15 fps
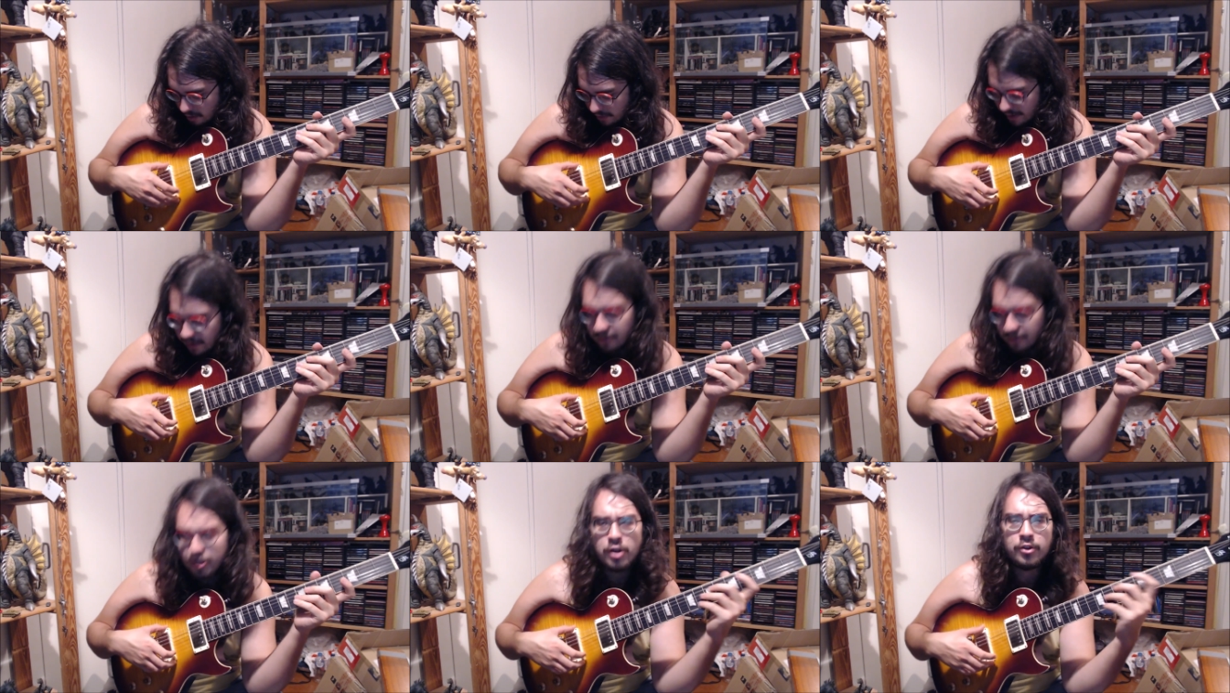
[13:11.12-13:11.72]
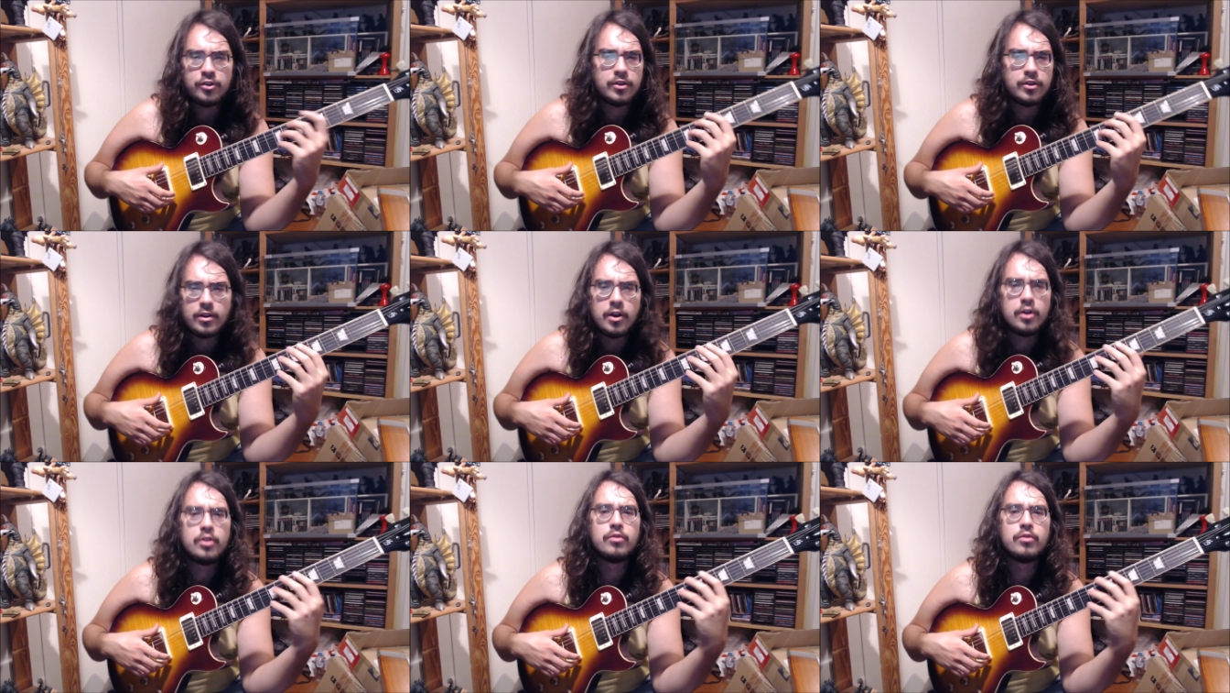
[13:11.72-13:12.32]
That'll change the
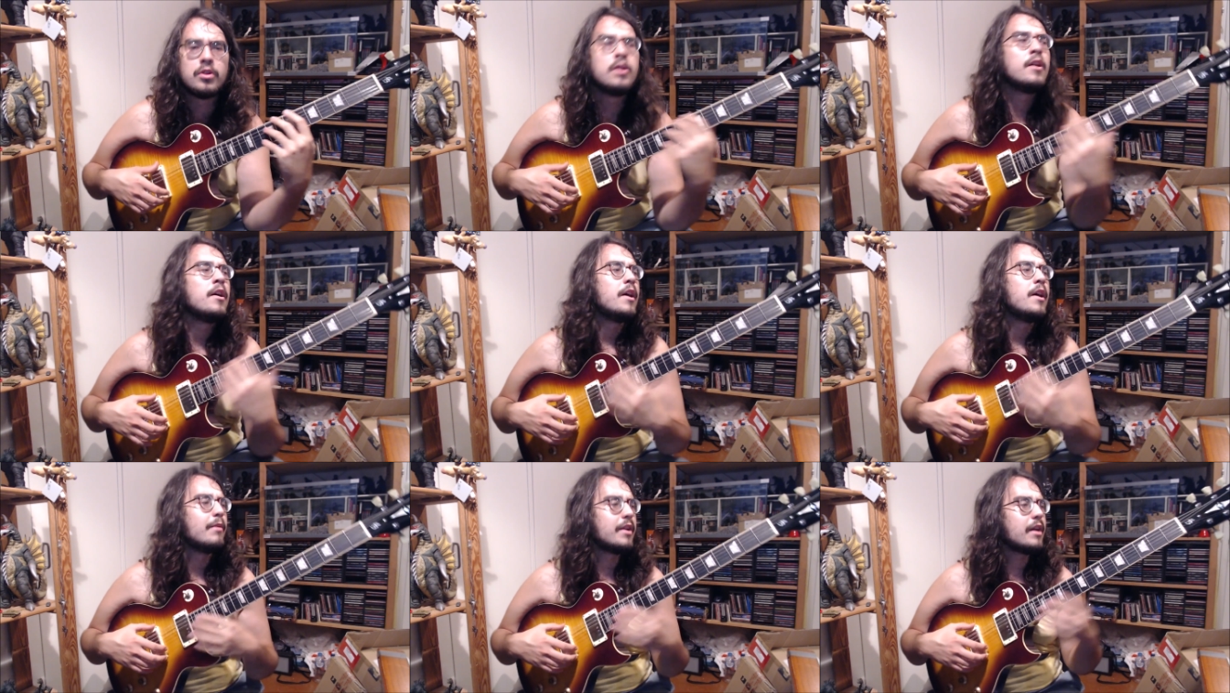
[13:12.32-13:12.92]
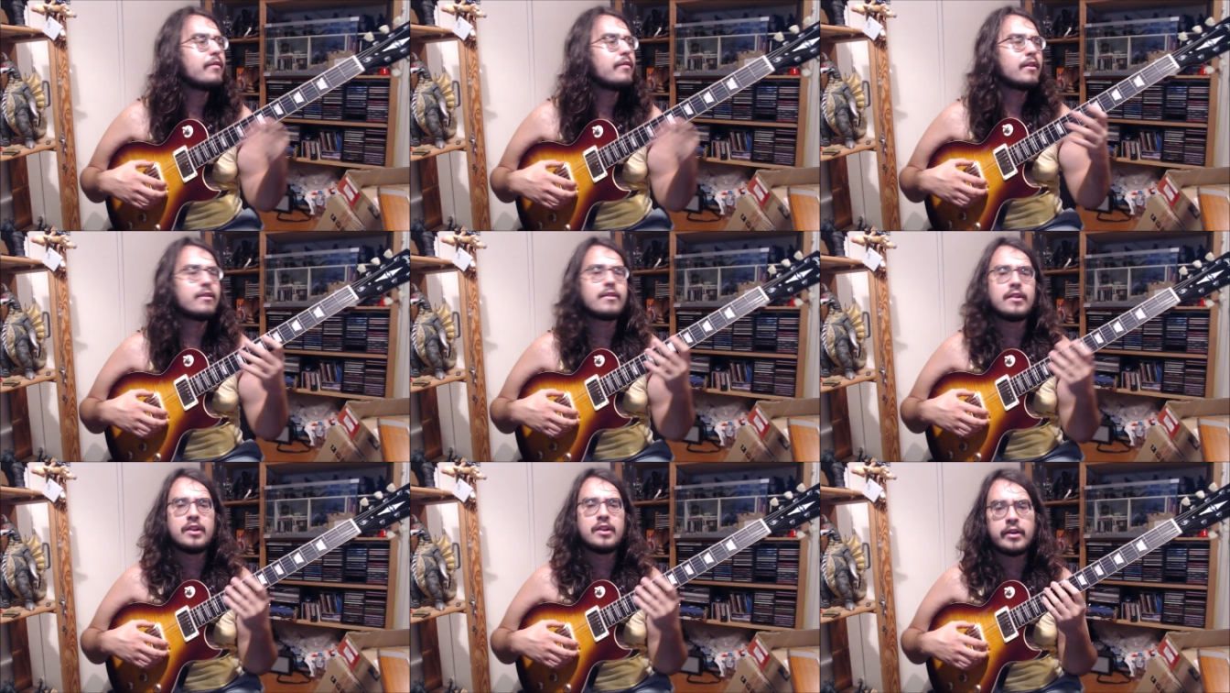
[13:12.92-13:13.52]
tone, but nothing's
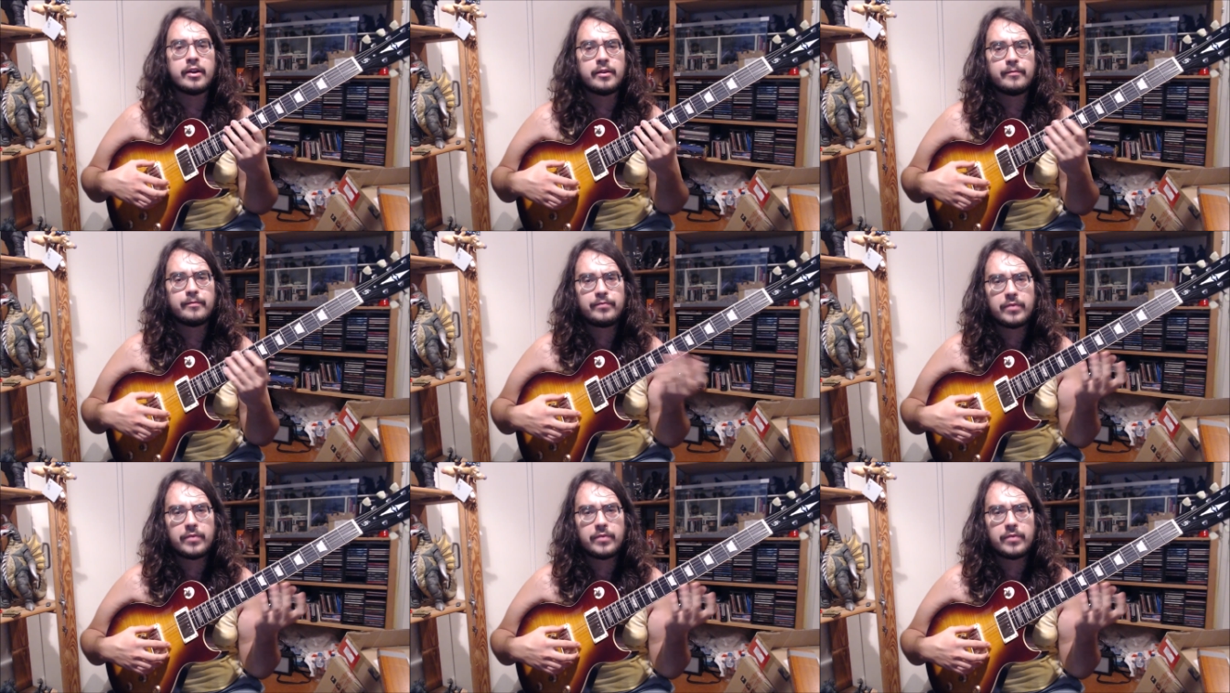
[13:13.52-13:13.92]
gonna